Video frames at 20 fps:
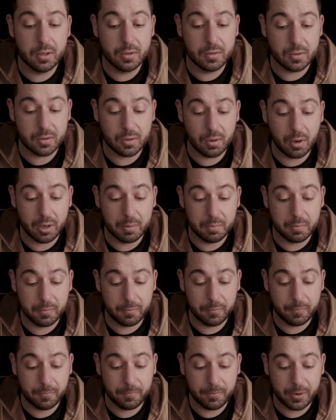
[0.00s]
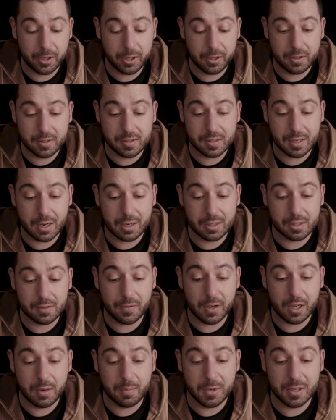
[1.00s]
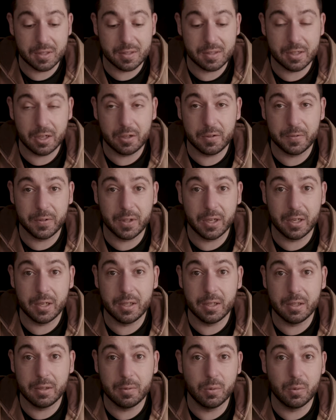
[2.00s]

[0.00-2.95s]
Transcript: So I'm fairly satisfied myself that it